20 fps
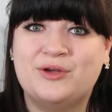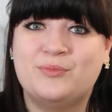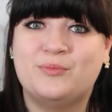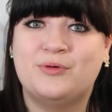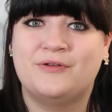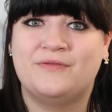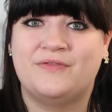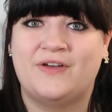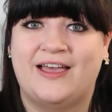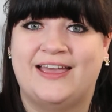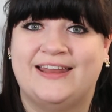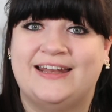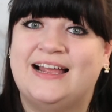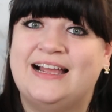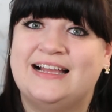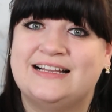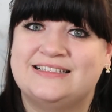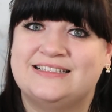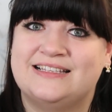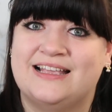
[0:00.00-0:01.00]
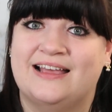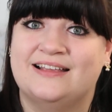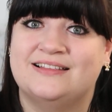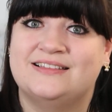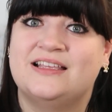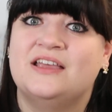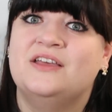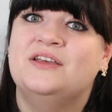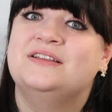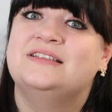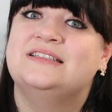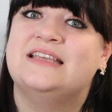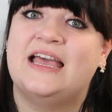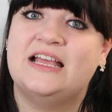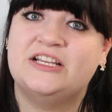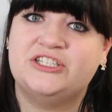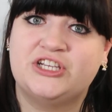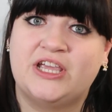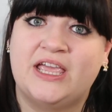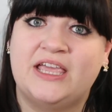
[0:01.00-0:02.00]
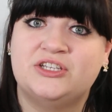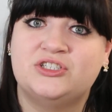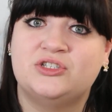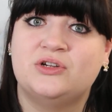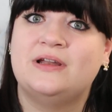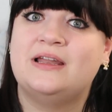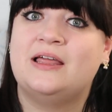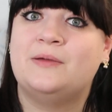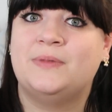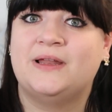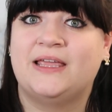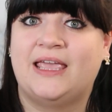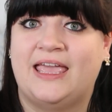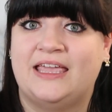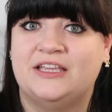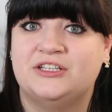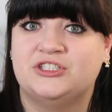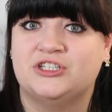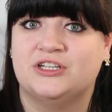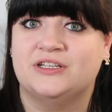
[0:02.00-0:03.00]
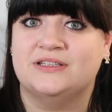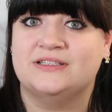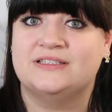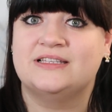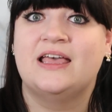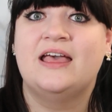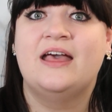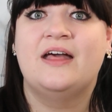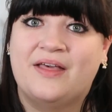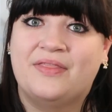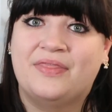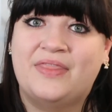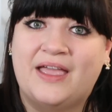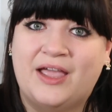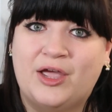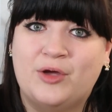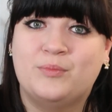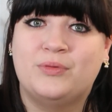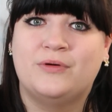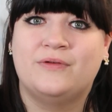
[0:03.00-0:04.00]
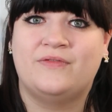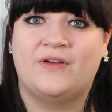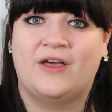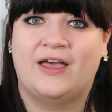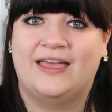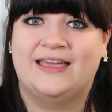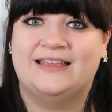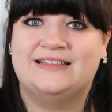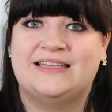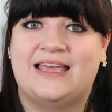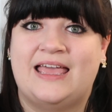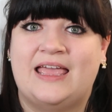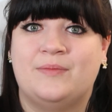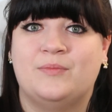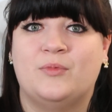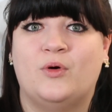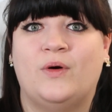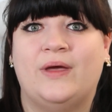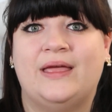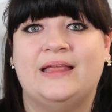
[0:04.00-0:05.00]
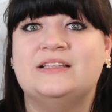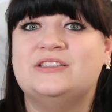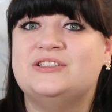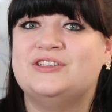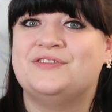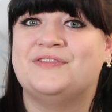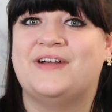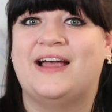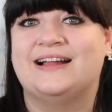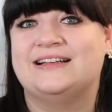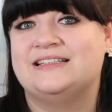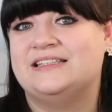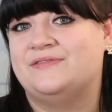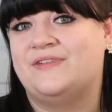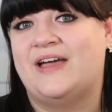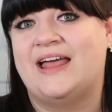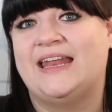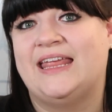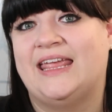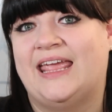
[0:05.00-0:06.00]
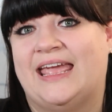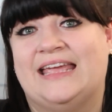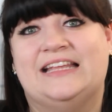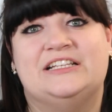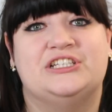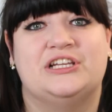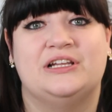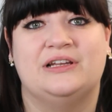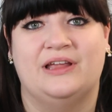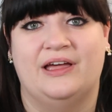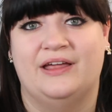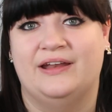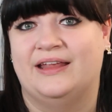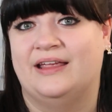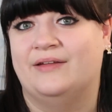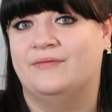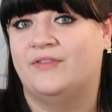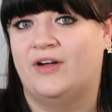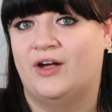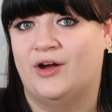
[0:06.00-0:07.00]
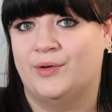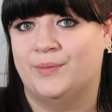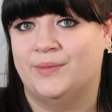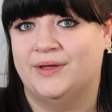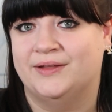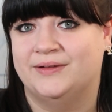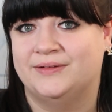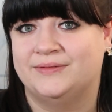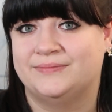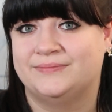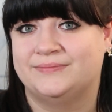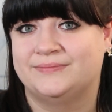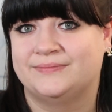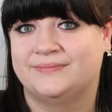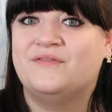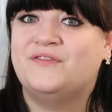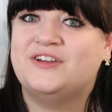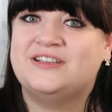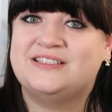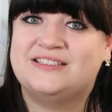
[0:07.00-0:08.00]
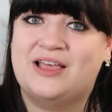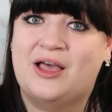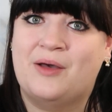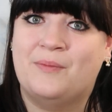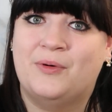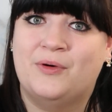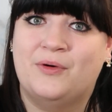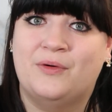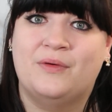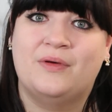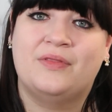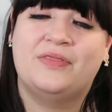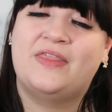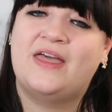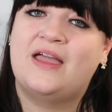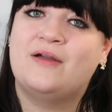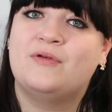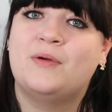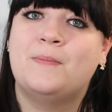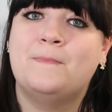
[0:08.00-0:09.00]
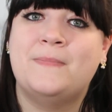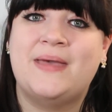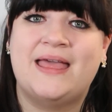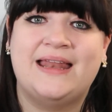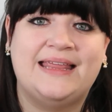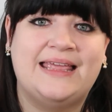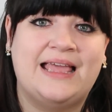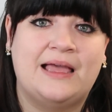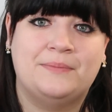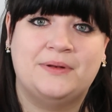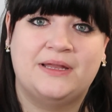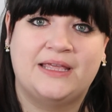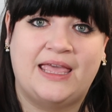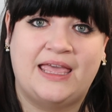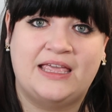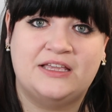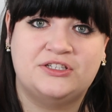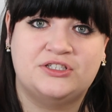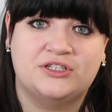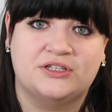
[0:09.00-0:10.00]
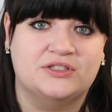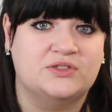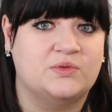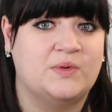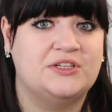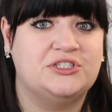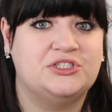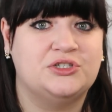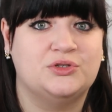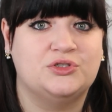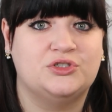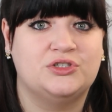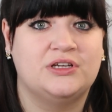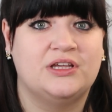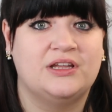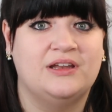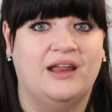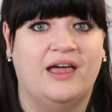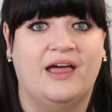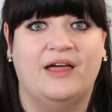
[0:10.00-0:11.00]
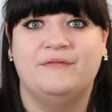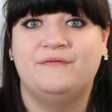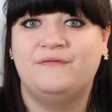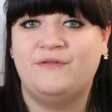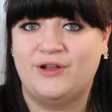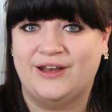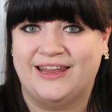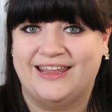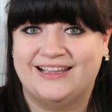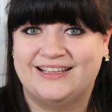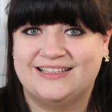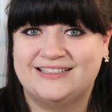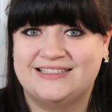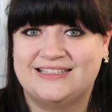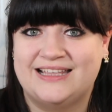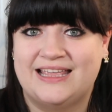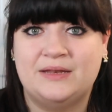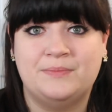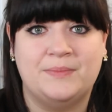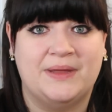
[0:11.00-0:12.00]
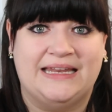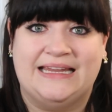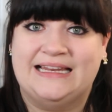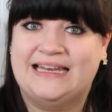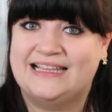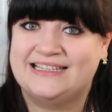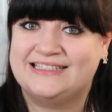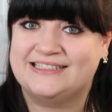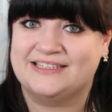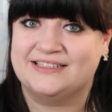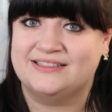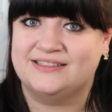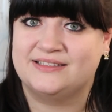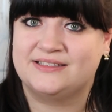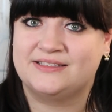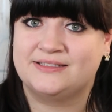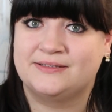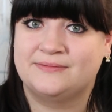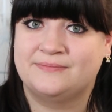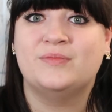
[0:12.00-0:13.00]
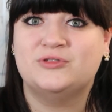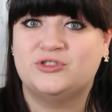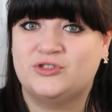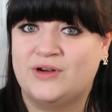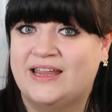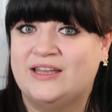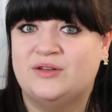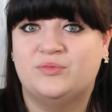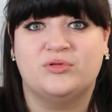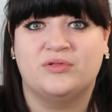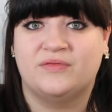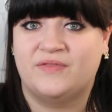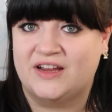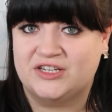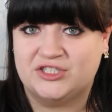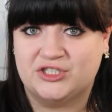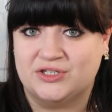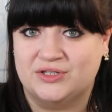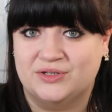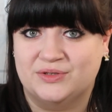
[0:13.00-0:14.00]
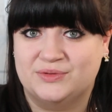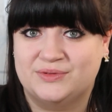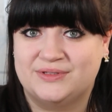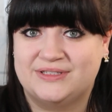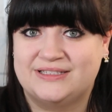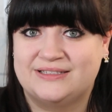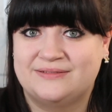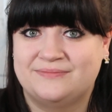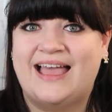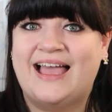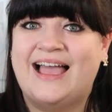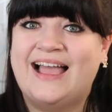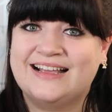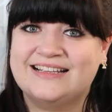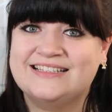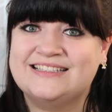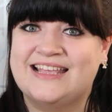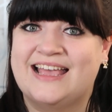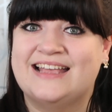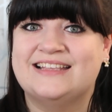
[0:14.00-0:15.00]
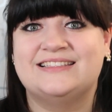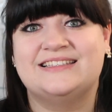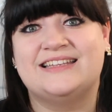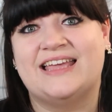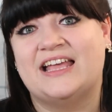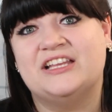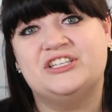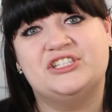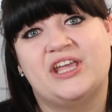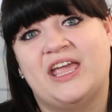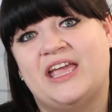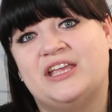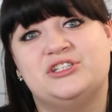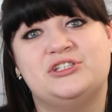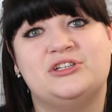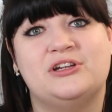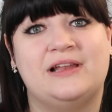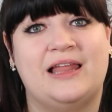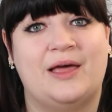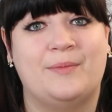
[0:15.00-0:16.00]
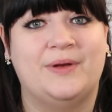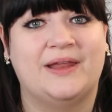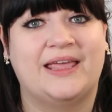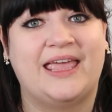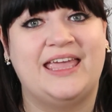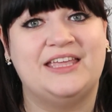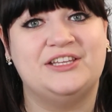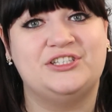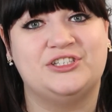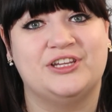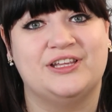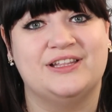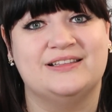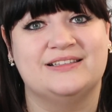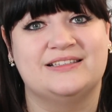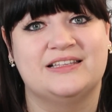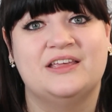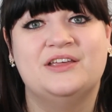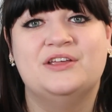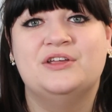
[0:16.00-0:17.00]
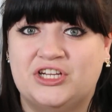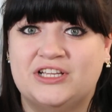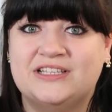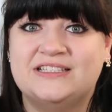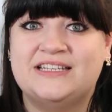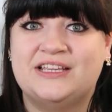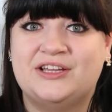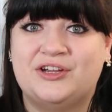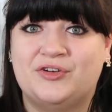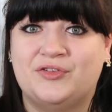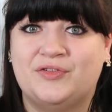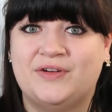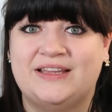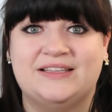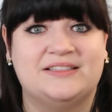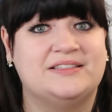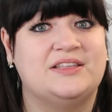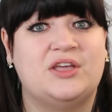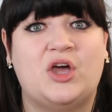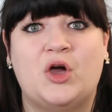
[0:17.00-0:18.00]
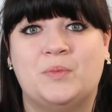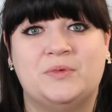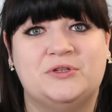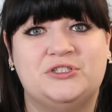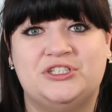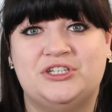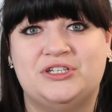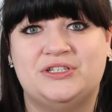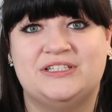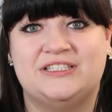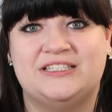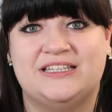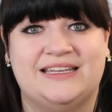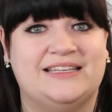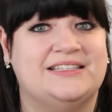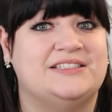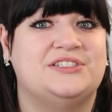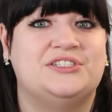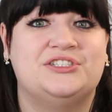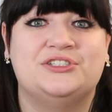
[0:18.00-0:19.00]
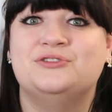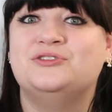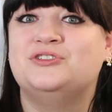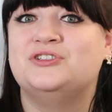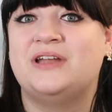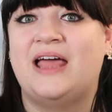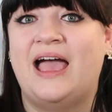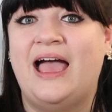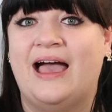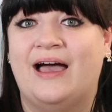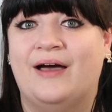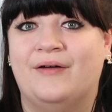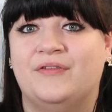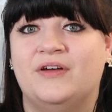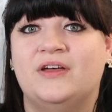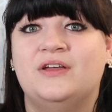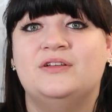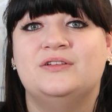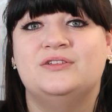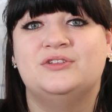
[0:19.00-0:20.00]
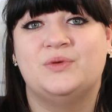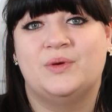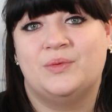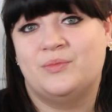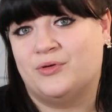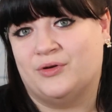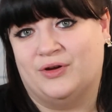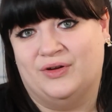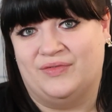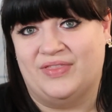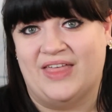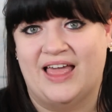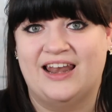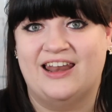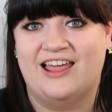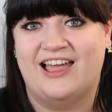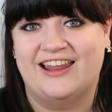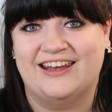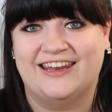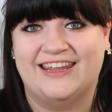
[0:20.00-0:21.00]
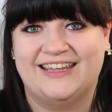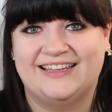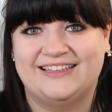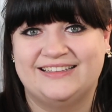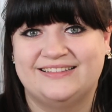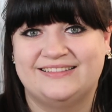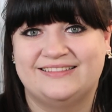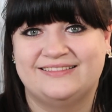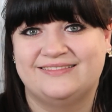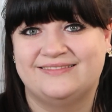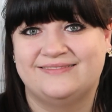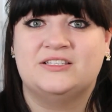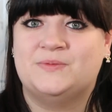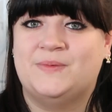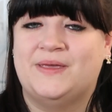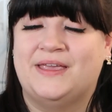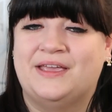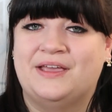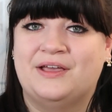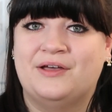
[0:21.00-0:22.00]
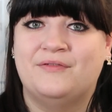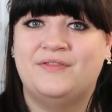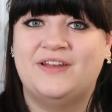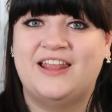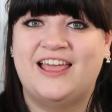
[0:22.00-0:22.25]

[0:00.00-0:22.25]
can provide access to educational applications that can provide a more interactive and engaging learning environment. For example, there are many applications where children can learn phonics in mini lessons from trained professionals. Access to educational applications just increase the opportunities children have to improve their learning. Speaking of